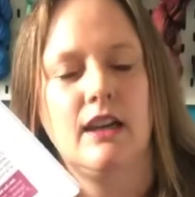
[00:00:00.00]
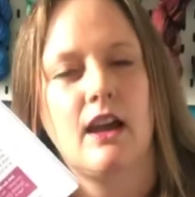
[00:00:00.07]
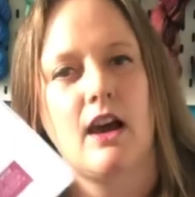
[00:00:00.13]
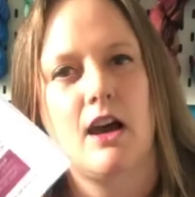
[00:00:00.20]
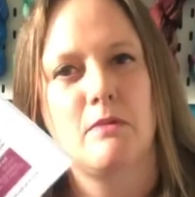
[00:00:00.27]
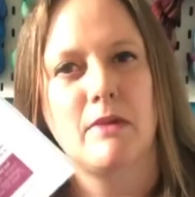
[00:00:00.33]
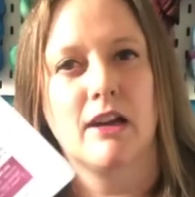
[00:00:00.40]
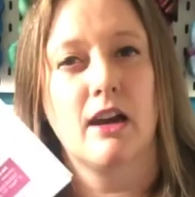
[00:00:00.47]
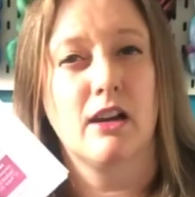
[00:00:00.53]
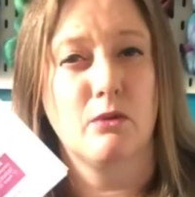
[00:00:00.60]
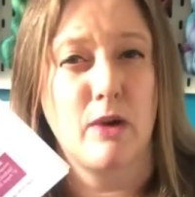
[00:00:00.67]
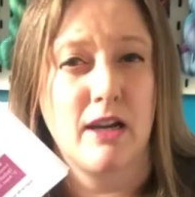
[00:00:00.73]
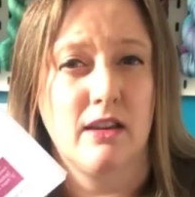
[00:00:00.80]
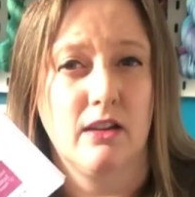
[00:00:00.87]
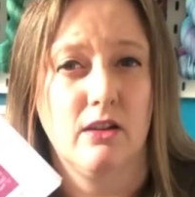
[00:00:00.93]
a
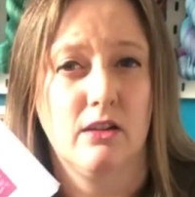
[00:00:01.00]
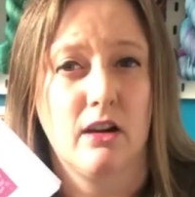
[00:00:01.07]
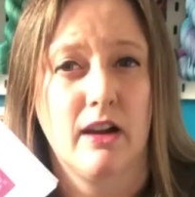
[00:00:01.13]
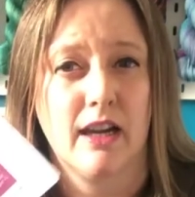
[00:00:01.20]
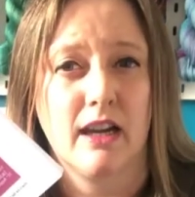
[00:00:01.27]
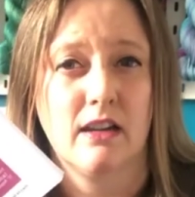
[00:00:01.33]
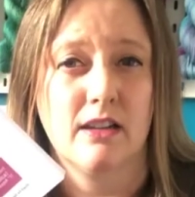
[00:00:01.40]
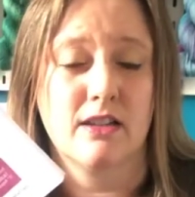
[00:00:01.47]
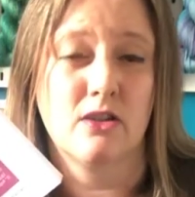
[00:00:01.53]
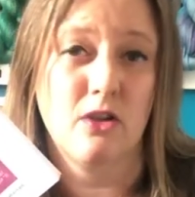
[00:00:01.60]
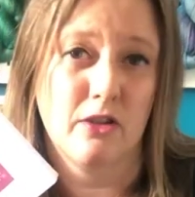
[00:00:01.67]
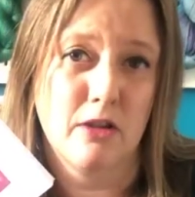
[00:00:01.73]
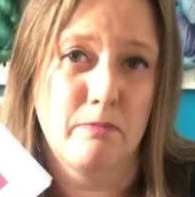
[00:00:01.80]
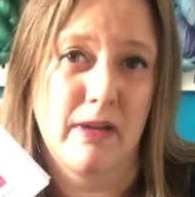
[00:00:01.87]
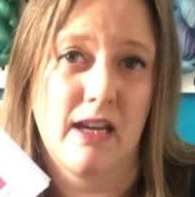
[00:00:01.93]
colourway that you like and it's not
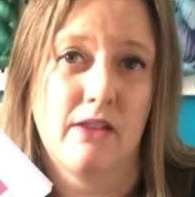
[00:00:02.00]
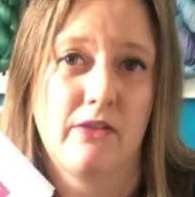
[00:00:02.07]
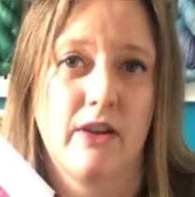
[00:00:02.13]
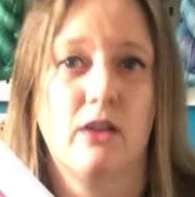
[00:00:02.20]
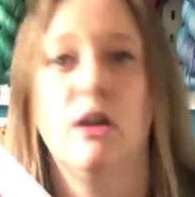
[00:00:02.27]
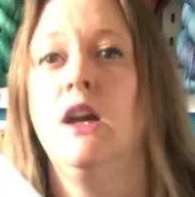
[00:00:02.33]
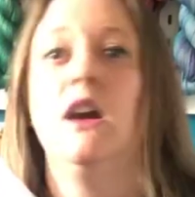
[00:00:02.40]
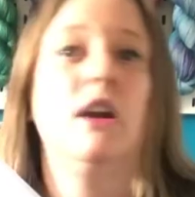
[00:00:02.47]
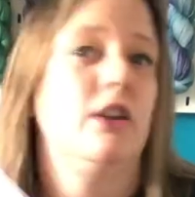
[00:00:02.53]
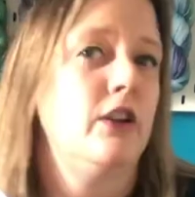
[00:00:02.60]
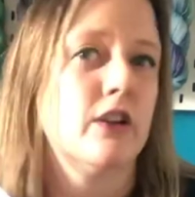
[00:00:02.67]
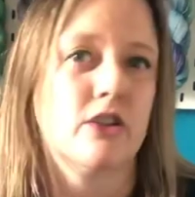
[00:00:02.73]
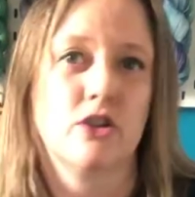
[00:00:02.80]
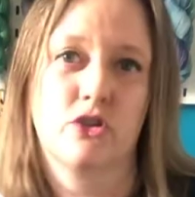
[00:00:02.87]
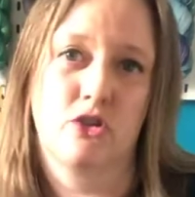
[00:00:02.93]
on the BFL, you
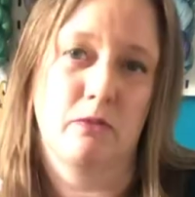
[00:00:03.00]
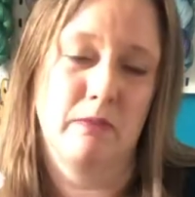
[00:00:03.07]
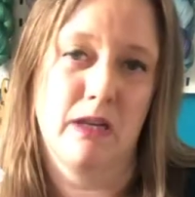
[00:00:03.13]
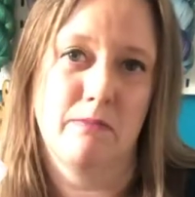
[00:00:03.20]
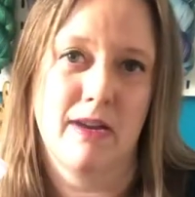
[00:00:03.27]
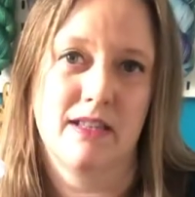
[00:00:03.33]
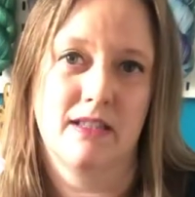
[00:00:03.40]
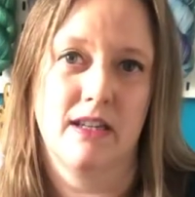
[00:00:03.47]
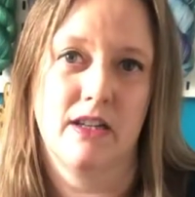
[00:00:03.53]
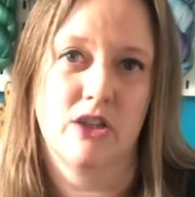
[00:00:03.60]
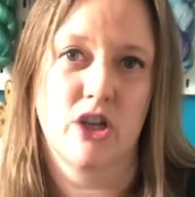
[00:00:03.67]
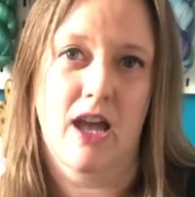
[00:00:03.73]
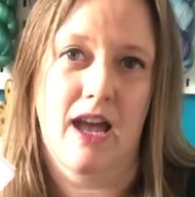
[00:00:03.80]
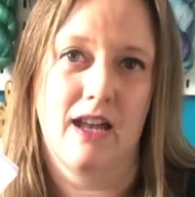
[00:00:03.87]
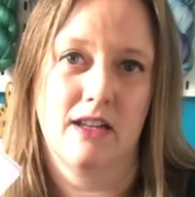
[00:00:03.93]
can just drop me a message
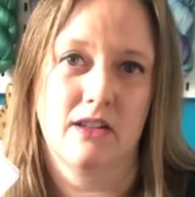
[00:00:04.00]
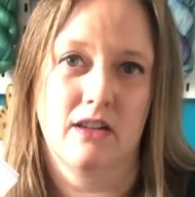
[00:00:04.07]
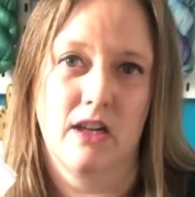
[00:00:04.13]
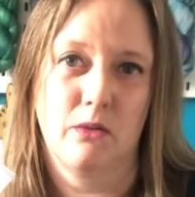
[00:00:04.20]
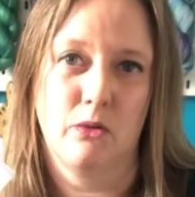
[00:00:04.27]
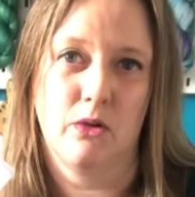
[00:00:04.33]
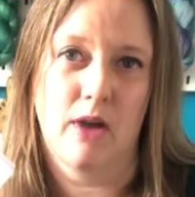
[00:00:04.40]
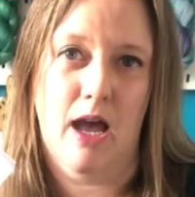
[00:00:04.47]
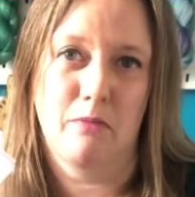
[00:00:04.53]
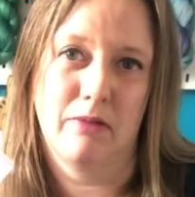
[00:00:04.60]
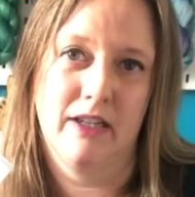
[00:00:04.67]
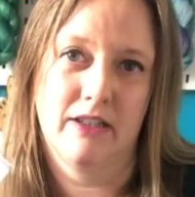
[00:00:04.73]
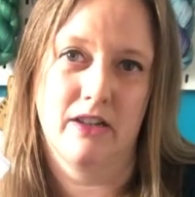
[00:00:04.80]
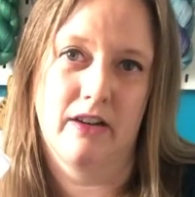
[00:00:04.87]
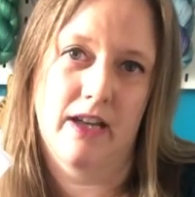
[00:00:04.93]
and I will
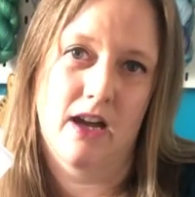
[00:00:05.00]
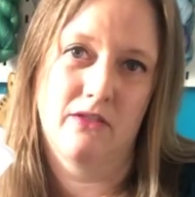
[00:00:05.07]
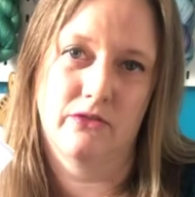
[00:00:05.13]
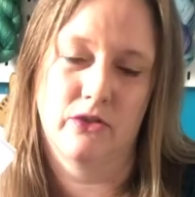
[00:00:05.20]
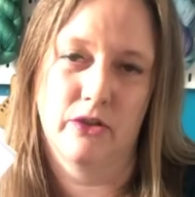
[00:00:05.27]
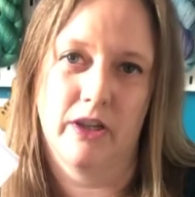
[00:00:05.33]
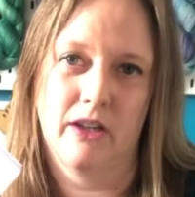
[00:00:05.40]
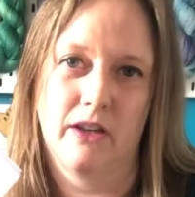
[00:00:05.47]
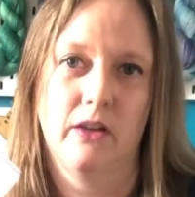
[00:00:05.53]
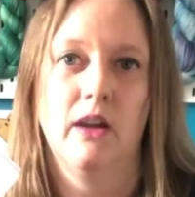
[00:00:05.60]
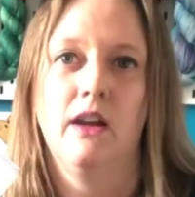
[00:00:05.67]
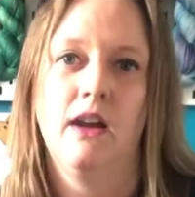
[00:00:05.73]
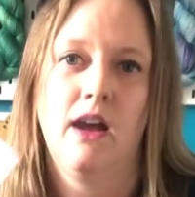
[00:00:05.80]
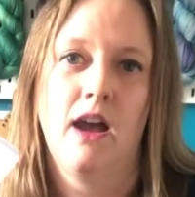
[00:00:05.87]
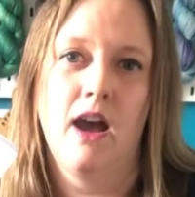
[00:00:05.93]
happily dye it up for you
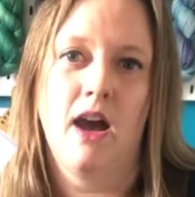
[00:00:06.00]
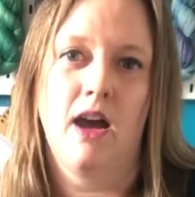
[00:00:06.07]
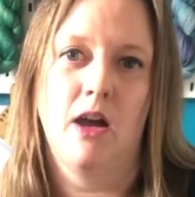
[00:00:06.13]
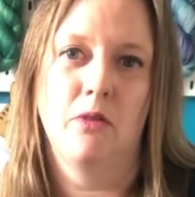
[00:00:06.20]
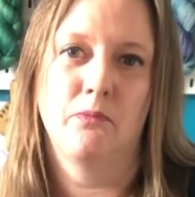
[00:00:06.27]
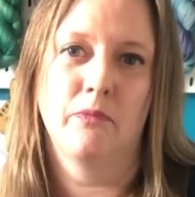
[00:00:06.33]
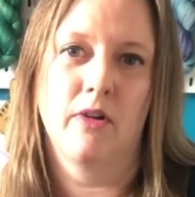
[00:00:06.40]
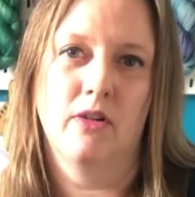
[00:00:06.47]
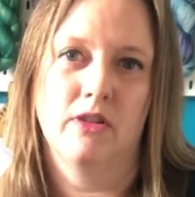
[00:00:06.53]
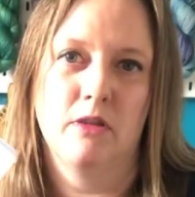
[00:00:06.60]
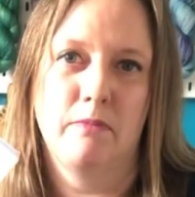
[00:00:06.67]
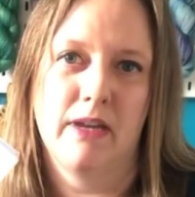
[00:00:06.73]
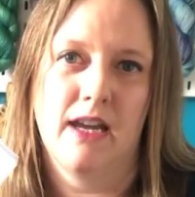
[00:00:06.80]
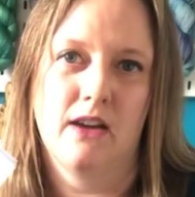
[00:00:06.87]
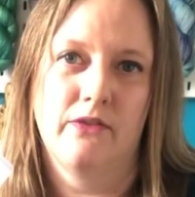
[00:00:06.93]
on the
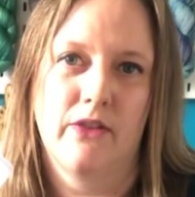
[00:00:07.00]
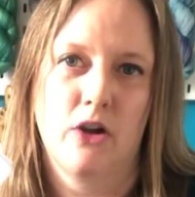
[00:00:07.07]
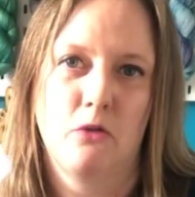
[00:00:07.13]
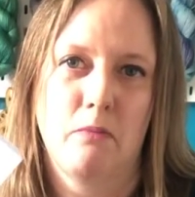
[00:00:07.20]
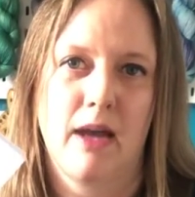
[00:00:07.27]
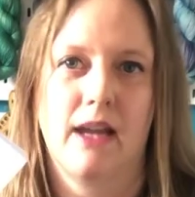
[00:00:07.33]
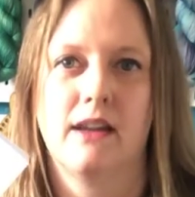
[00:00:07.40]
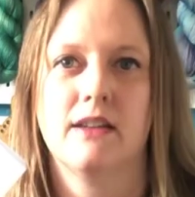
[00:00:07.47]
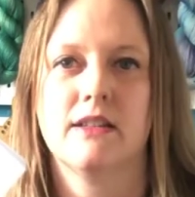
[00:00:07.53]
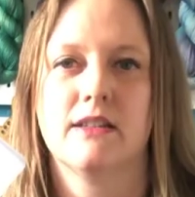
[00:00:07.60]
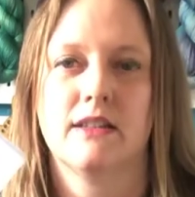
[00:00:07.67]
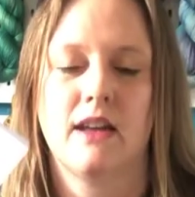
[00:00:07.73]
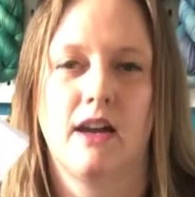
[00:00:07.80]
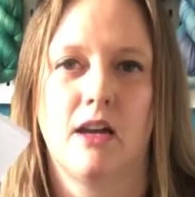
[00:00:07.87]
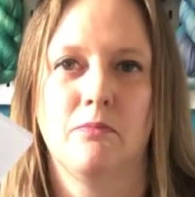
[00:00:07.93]
BFL base.
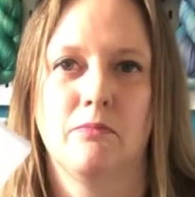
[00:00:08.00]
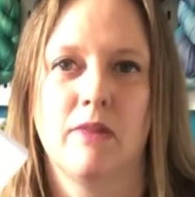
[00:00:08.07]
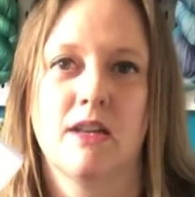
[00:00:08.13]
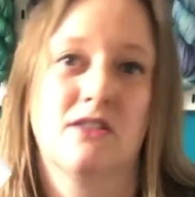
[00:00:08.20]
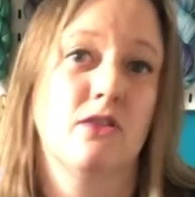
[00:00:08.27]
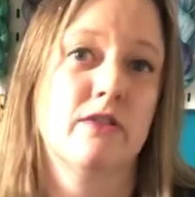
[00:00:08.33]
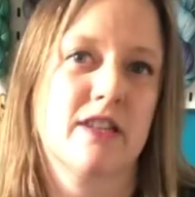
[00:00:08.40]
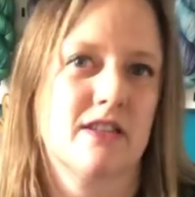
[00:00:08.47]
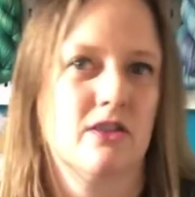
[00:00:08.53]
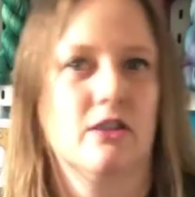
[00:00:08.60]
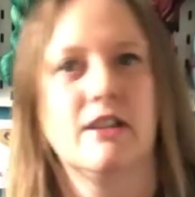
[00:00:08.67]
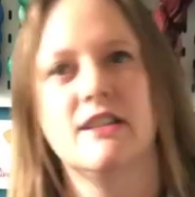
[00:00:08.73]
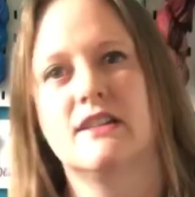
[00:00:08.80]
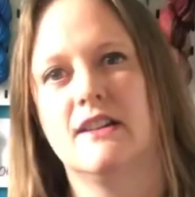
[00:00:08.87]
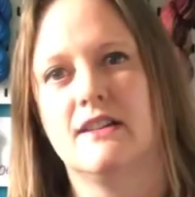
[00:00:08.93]
As long as it's not
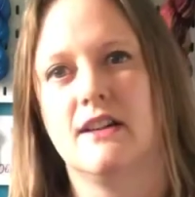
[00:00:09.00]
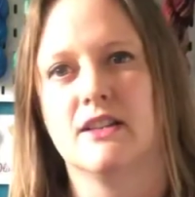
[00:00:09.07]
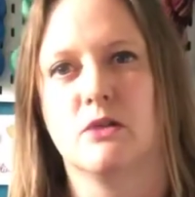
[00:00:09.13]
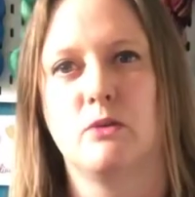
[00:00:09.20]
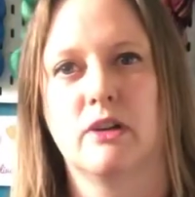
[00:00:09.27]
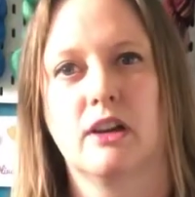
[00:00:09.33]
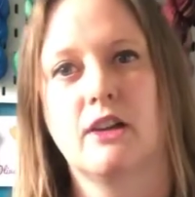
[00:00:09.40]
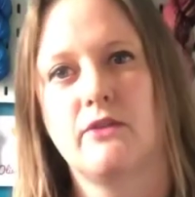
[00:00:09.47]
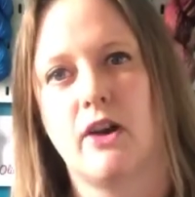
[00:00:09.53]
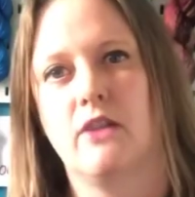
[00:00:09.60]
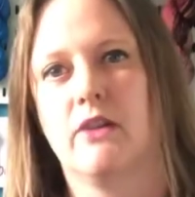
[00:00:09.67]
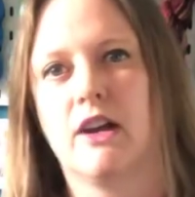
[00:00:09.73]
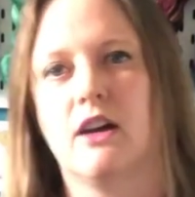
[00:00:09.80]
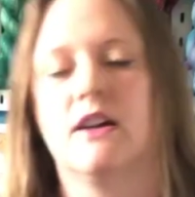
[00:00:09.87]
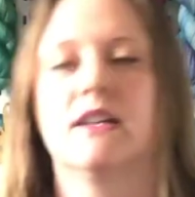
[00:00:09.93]
listed as a one of a
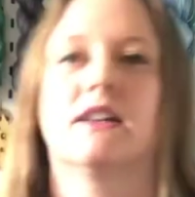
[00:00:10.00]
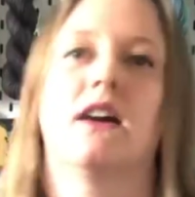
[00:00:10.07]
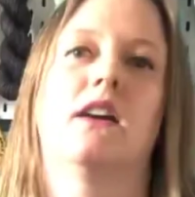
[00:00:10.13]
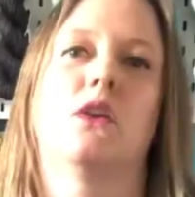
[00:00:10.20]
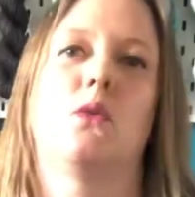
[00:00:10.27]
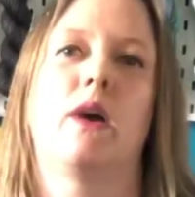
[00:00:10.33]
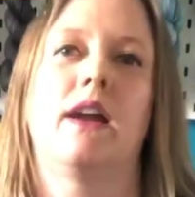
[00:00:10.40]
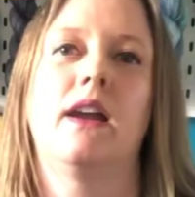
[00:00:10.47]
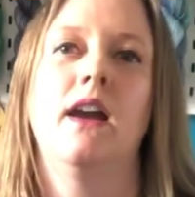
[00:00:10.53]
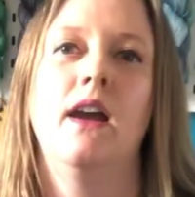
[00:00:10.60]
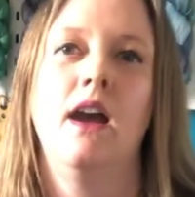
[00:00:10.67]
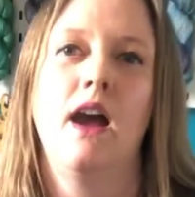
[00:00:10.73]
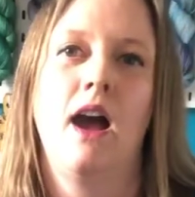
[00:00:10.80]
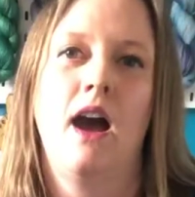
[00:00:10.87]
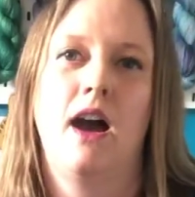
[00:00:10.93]
kind colourway,
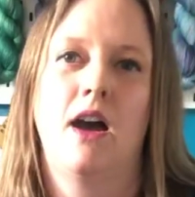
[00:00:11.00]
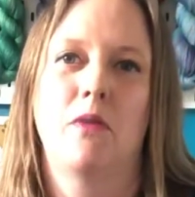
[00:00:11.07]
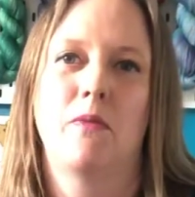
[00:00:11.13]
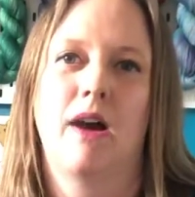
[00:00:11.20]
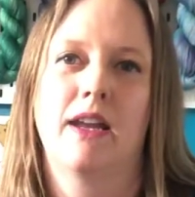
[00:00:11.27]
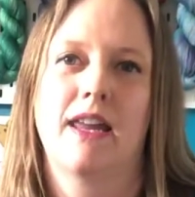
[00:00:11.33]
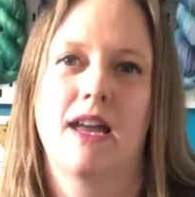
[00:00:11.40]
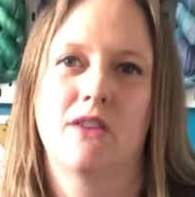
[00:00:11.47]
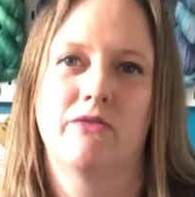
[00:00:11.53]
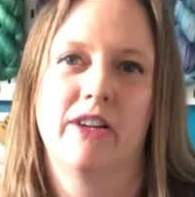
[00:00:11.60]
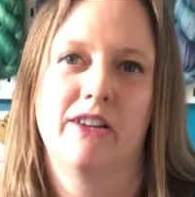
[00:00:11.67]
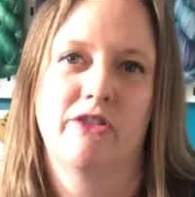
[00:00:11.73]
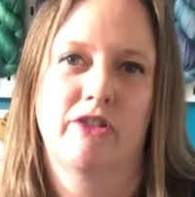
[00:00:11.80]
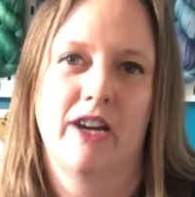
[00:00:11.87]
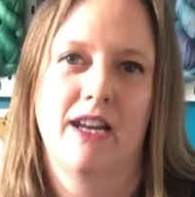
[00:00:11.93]
I can
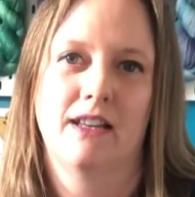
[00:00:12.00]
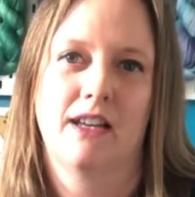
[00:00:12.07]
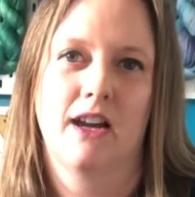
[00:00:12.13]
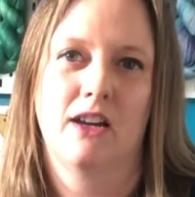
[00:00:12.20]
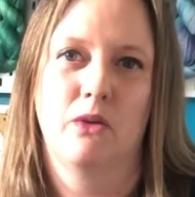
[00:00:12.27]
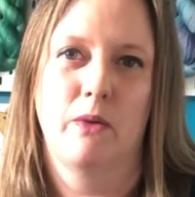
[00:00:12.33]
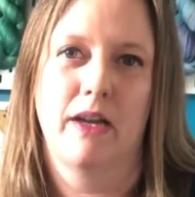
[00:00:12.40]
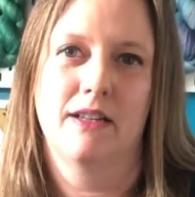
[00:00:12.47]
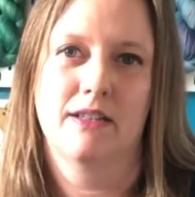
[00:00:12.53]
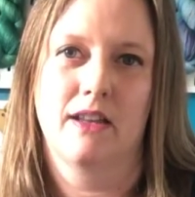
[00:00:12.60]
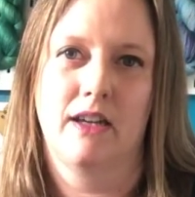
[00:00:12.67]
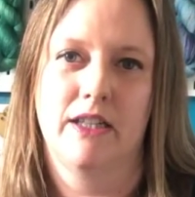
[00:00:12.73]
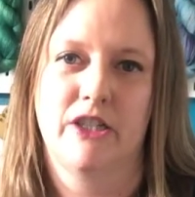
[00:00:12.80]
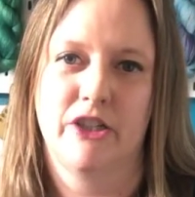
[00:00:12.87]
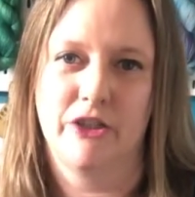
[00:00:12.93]
recreate the colourways that
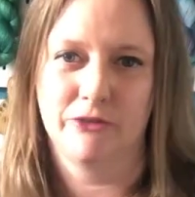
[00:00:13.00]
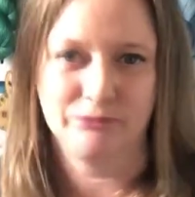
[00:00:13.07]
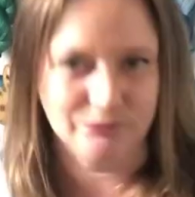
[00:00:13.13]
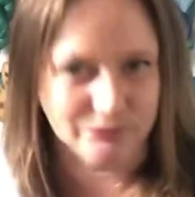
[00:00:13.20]
I do.